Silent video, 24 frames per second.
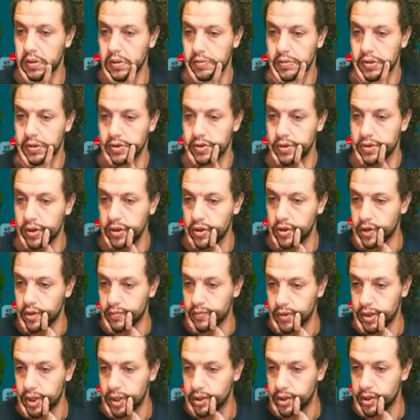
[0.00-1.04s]
I'm so slow.
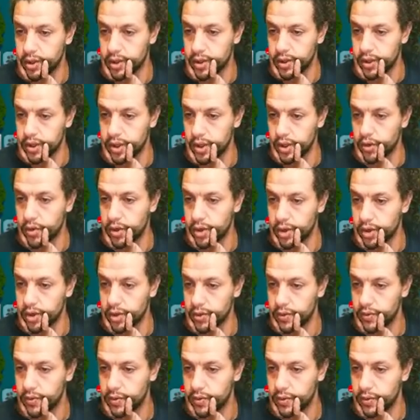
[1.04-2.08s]
I'm under the
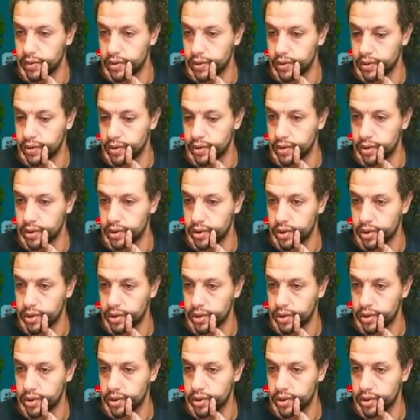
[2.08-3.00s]
slowing thing.